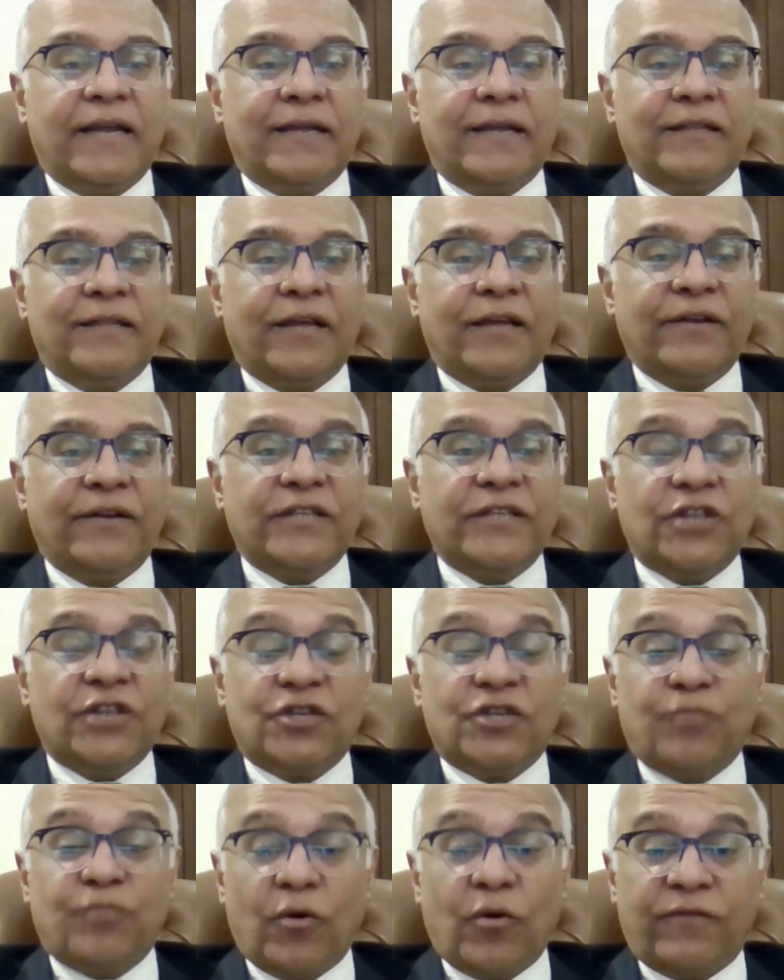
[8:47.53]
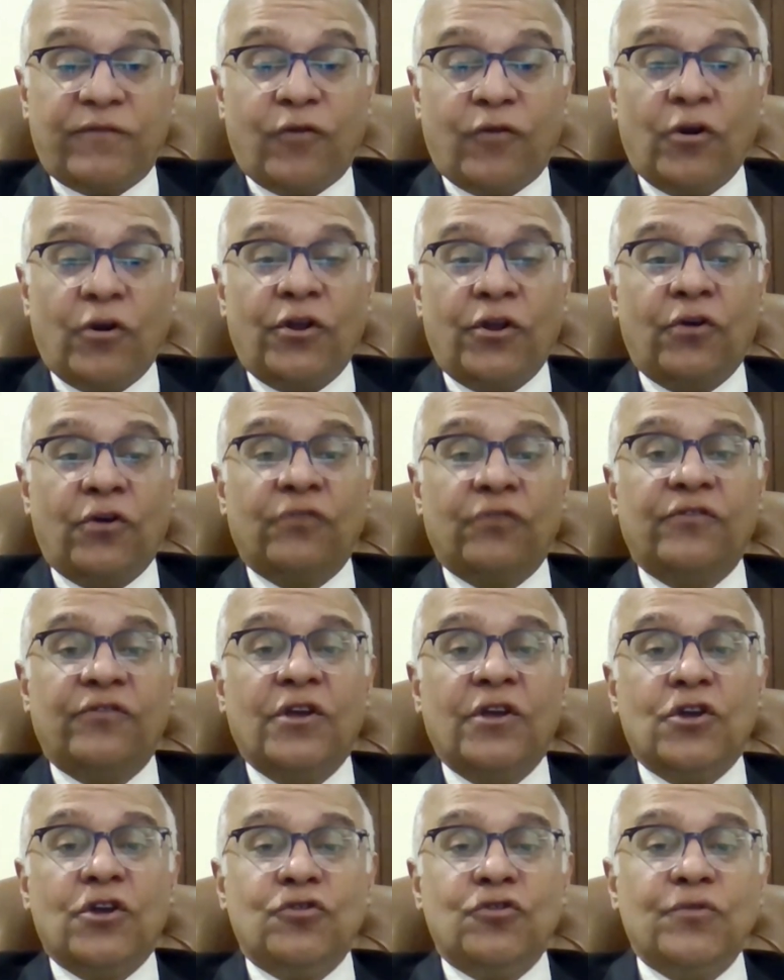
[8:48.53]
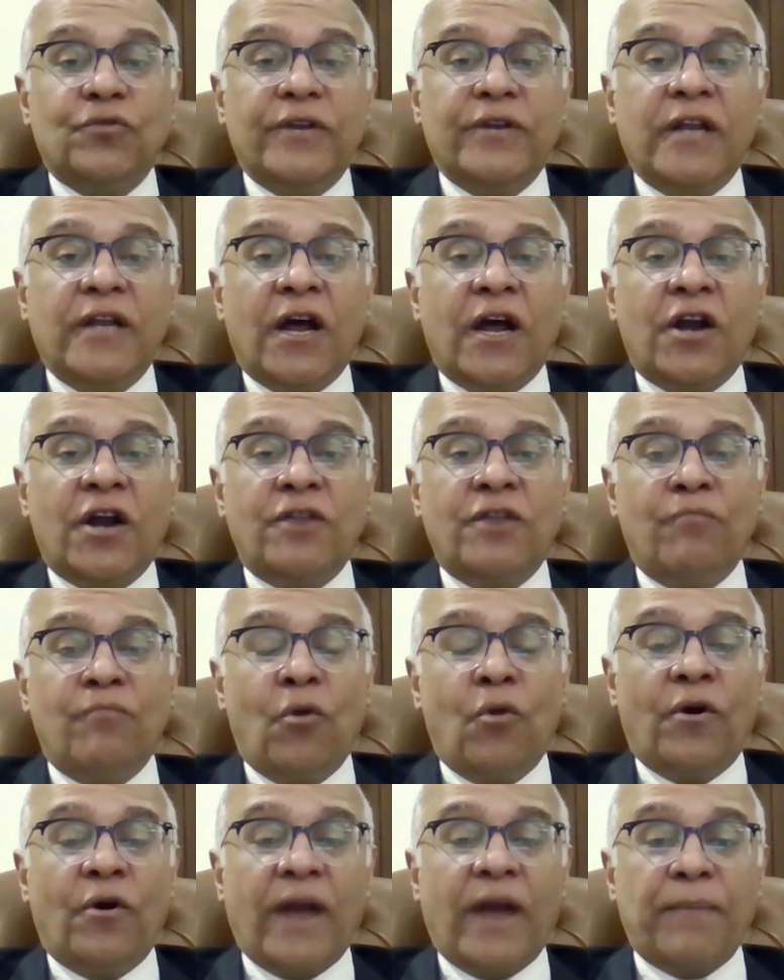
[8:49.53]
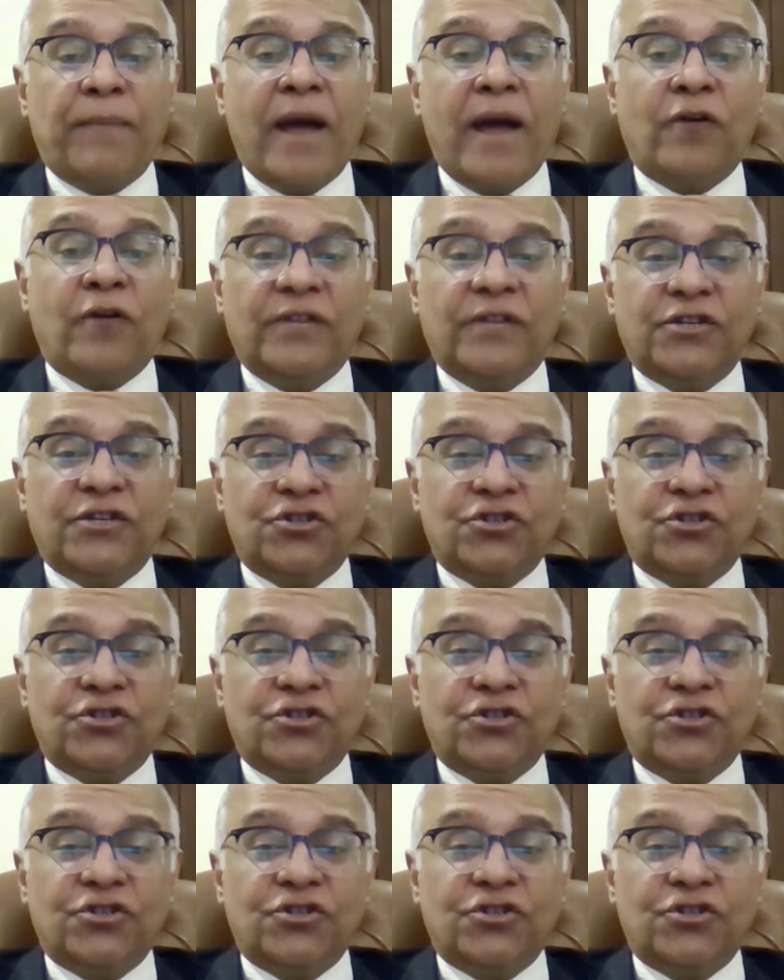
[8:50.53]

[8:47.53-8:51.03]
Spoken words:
research portfolios, to learn more about the